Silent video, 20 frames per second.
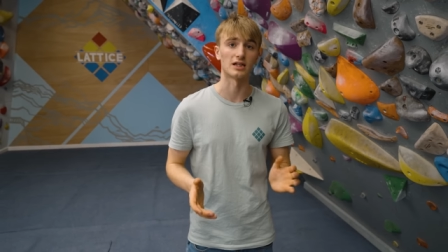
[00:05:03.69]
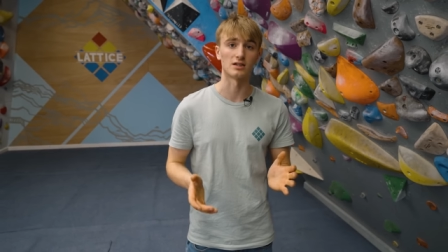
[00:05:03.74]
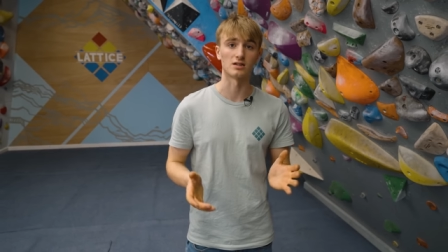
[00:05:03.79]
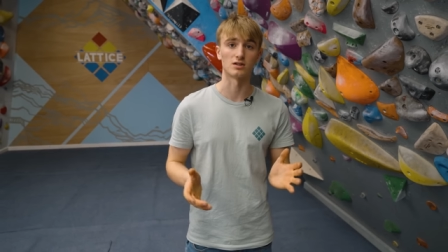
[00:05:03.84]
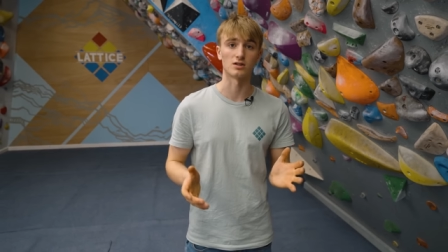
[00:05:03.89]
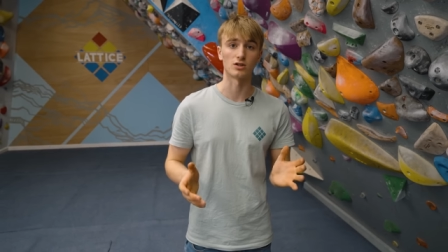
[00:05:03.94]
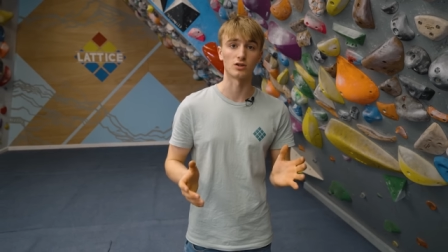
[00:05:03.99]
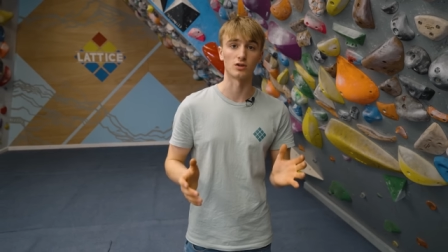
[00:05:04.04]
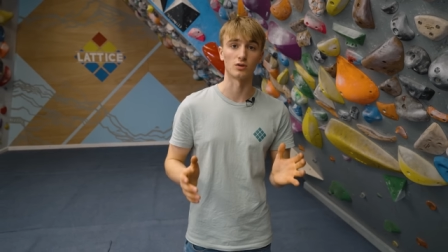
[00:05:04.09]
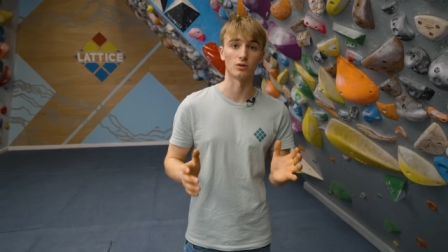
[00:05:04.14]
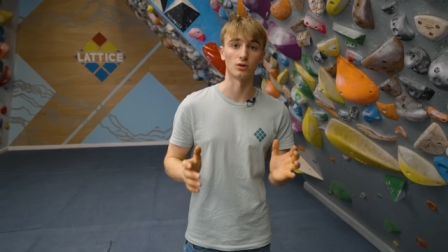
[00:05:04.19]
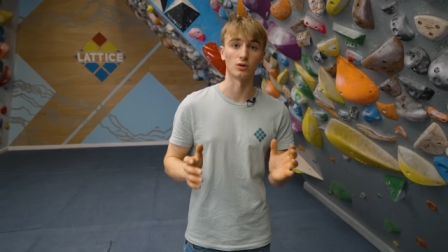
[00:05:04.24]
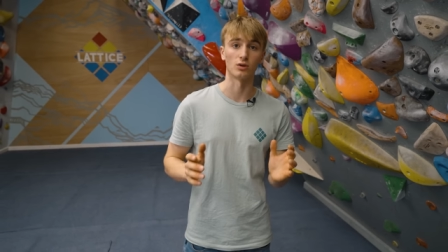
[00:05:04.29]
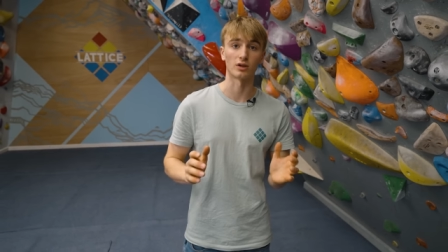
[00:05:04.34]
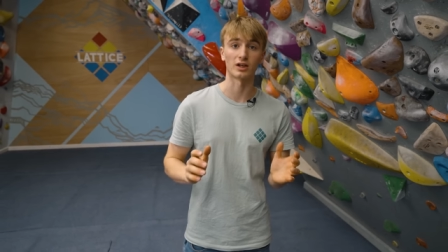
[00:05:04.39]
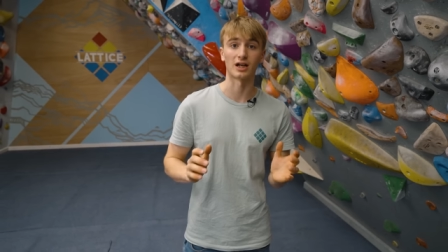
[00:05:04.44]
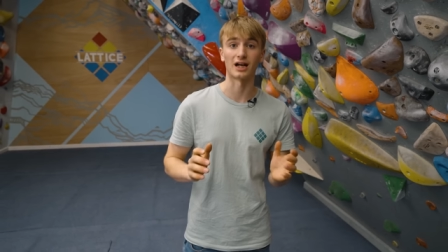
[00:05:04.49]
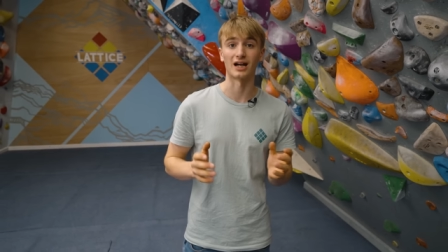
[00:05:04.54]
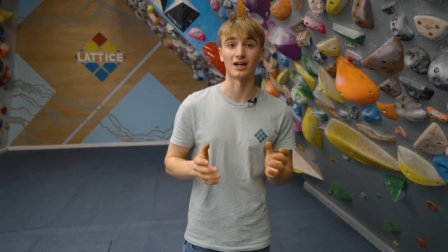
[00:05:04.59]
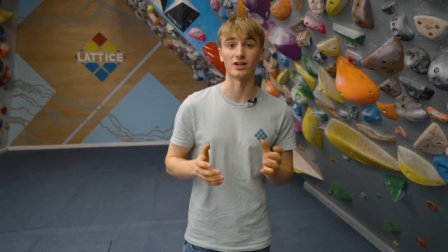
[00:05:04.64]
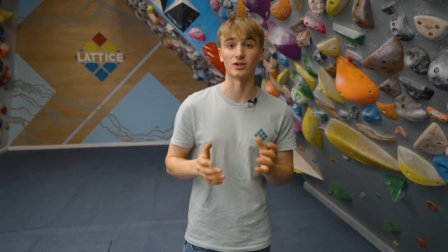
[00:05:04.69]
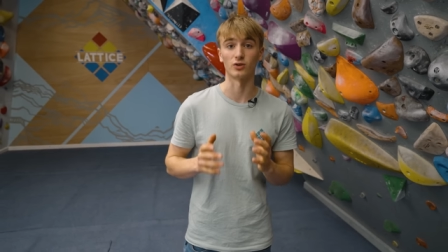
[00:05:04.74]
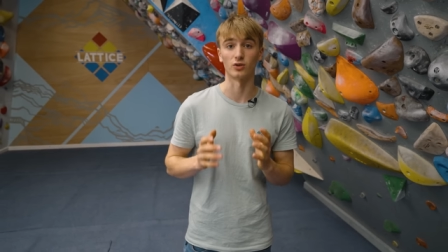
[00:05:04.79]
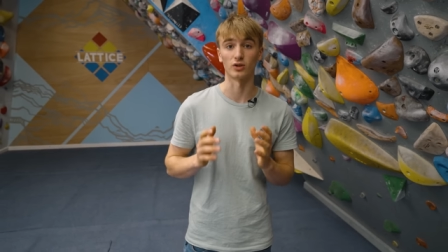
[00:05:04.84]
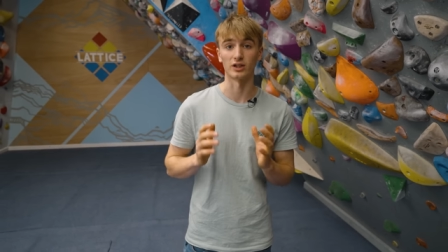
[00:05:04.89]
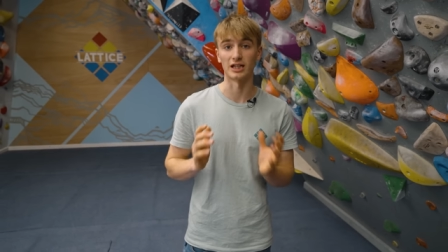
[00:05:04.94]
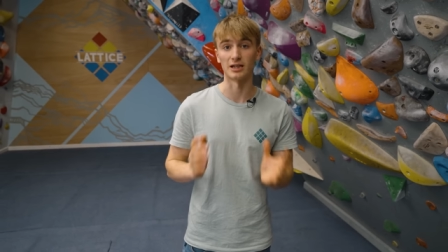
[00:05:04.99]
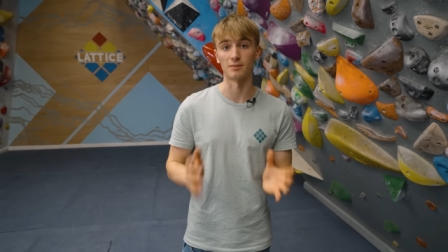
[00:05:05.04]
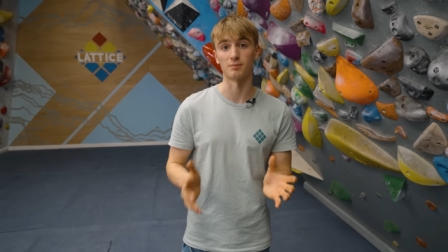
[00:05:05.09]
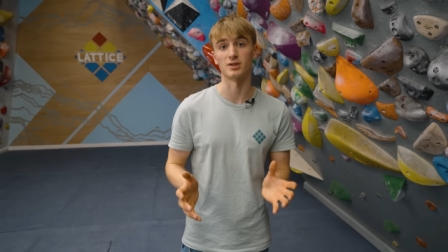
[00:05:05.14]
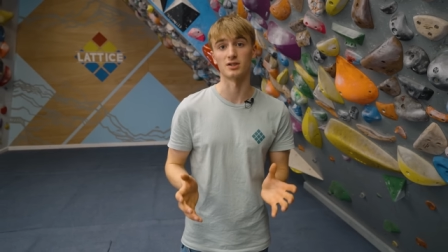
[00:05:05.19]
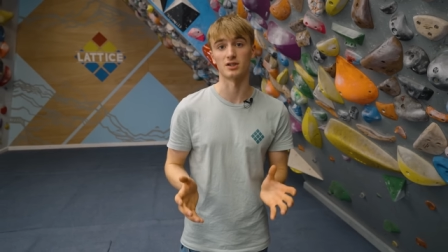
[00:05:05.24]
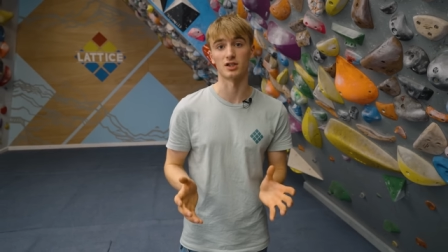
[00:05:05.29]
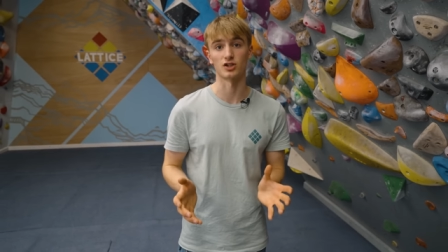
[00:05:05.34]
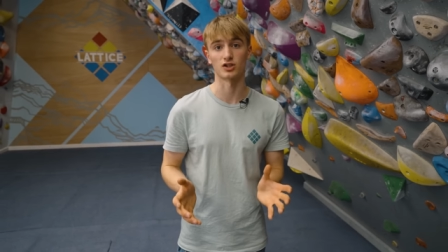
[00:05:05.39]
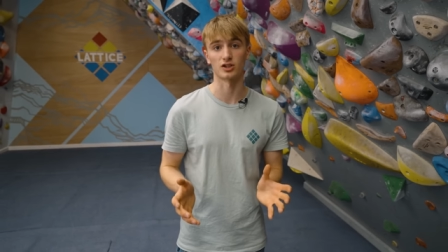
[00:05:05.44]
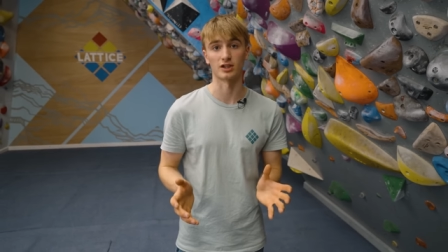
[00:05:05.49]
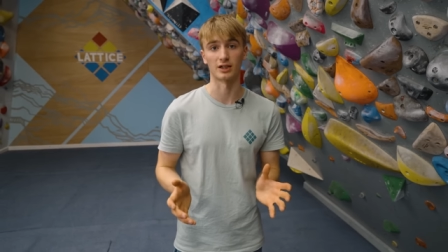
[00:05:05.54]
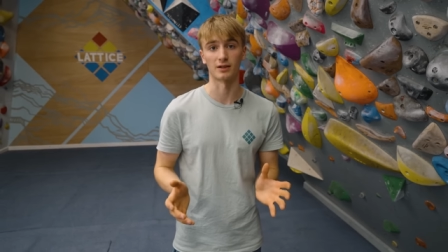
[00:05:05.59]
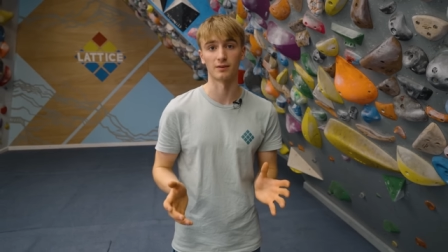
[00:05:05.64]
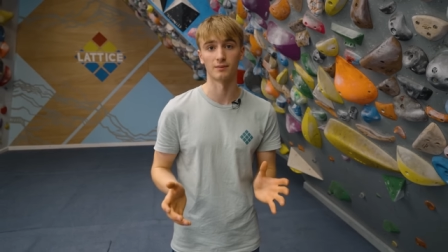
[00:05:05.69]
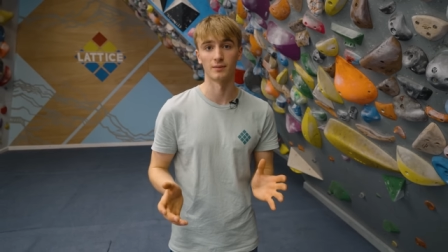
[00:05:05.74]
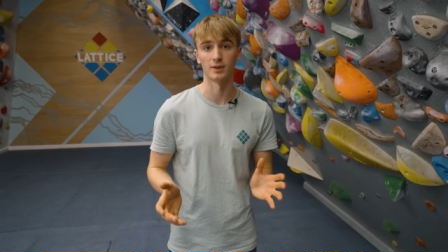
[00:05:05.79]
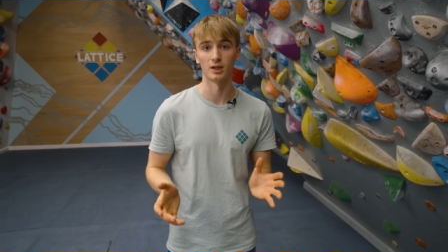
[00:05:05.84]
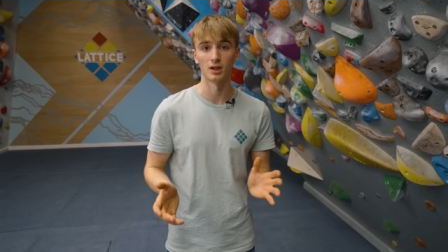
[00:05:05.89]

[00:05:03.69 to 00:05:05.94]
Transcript: is to look at your hip positioning.